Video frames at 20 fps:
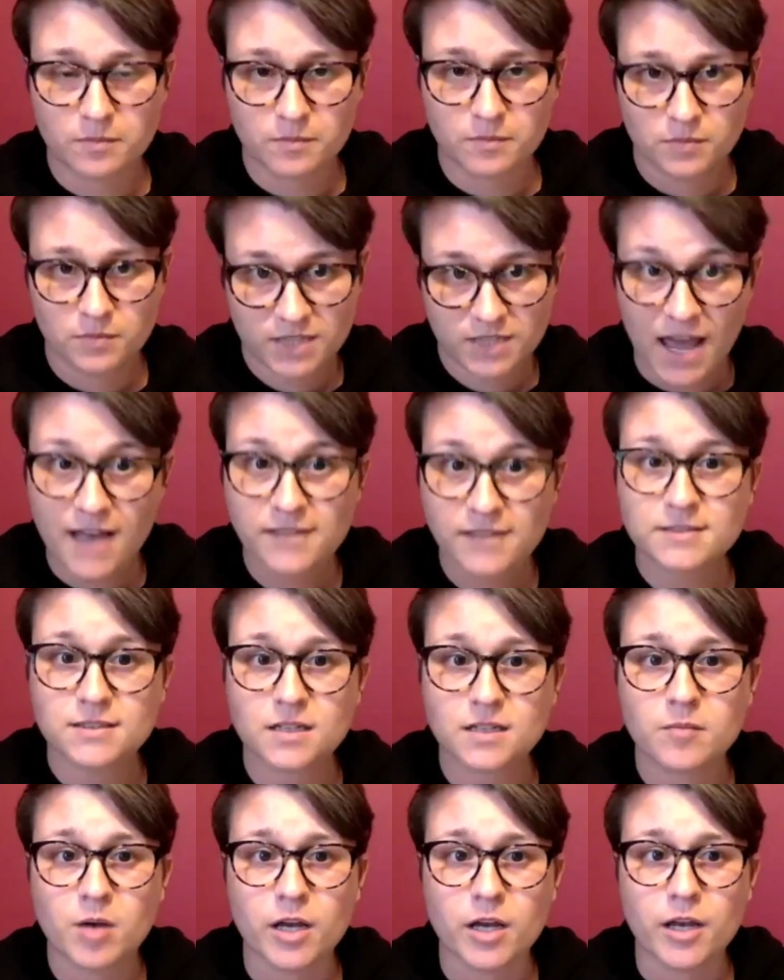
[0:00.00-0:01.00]
test
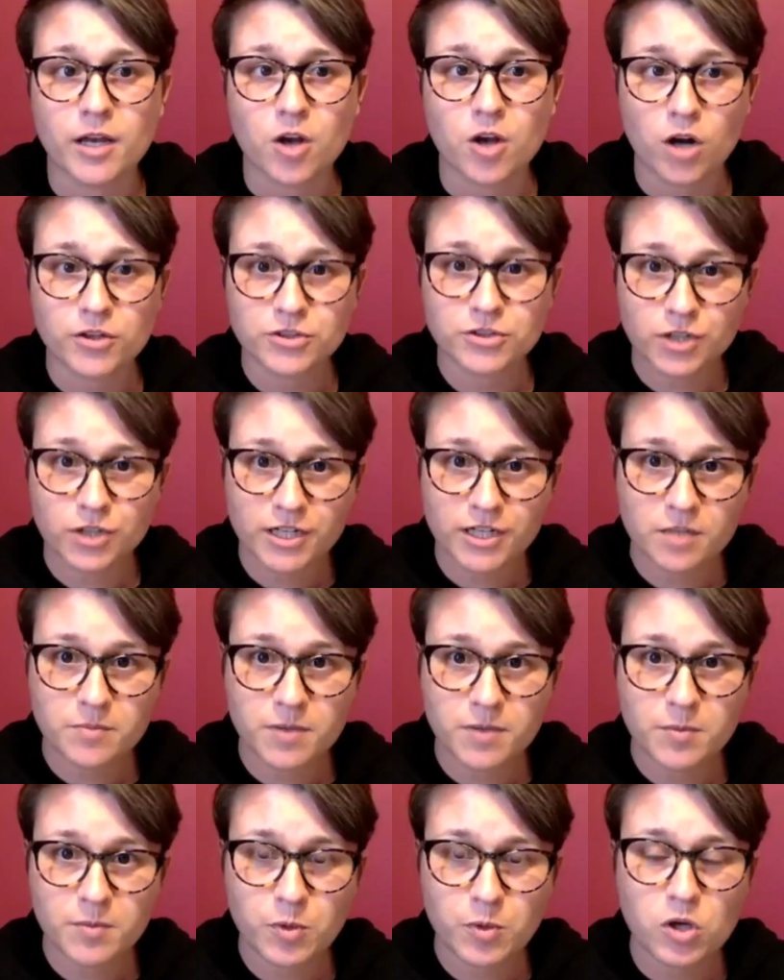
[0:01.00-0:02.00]
among incarcerated
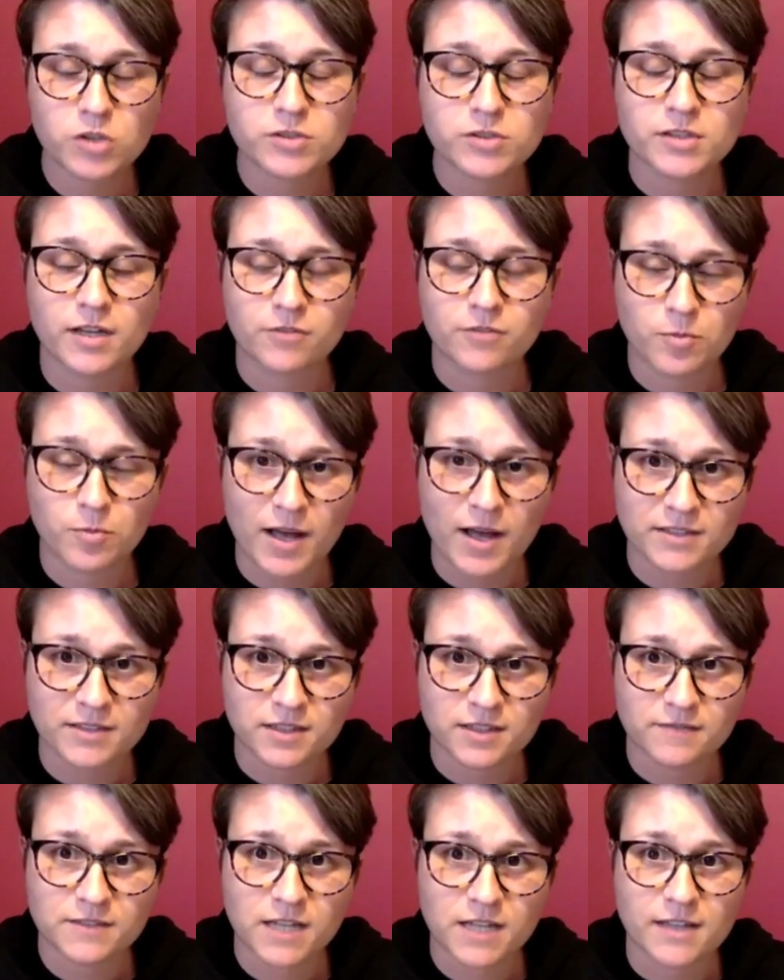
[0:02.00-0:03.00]
people, several
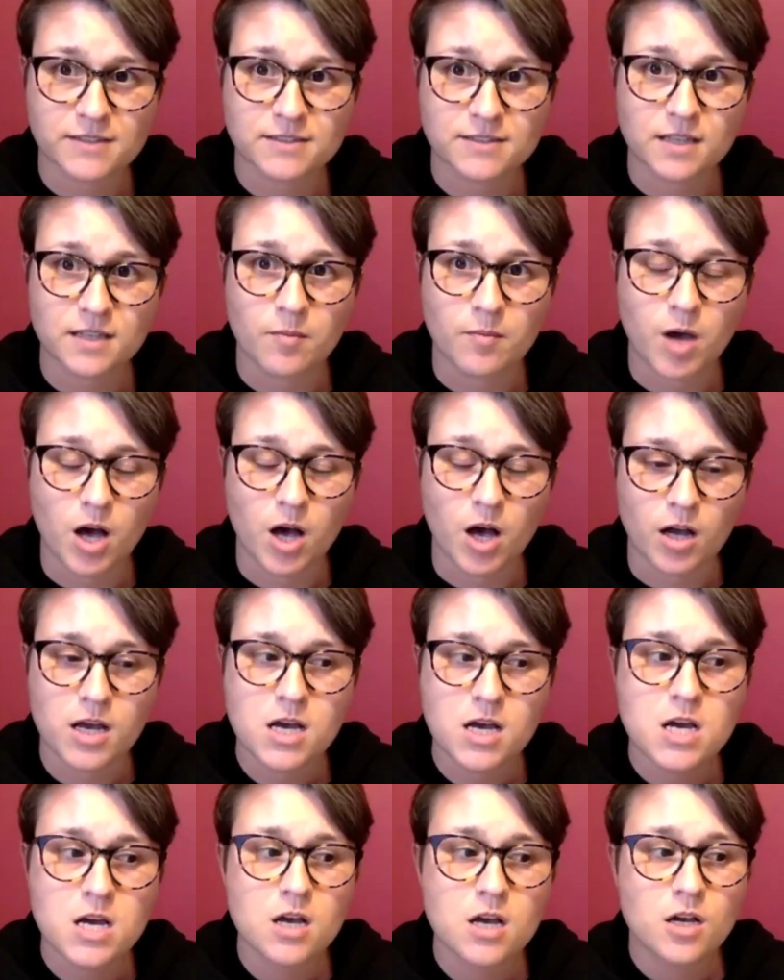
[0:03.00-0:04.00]
positive tests among
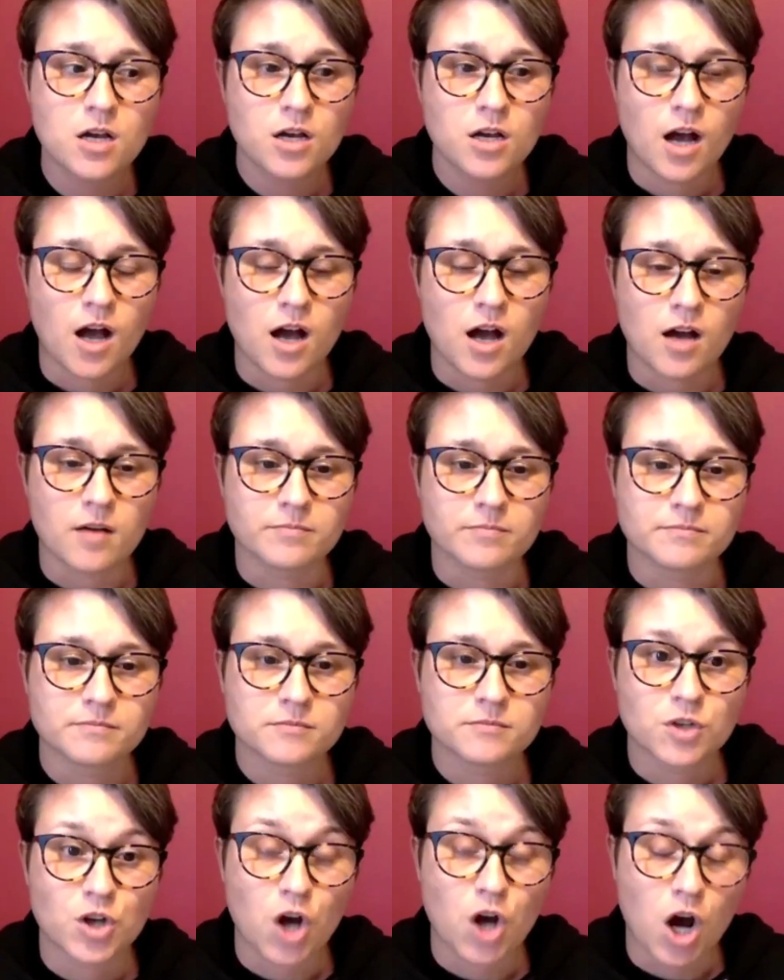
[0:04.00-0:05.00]

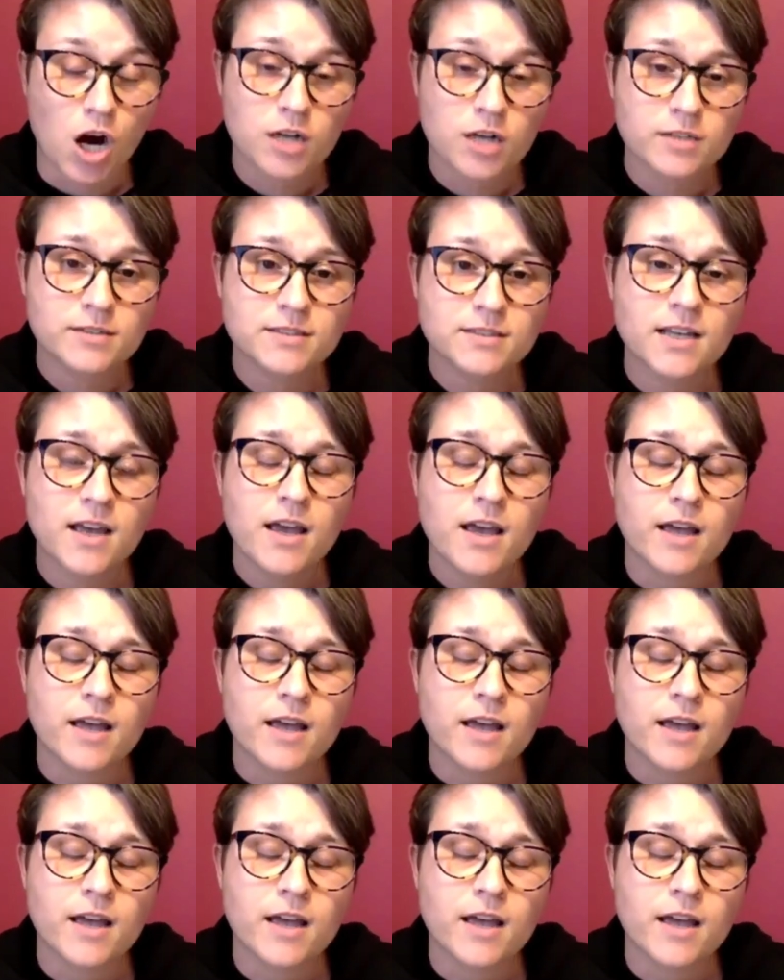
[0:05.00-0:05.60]
guards.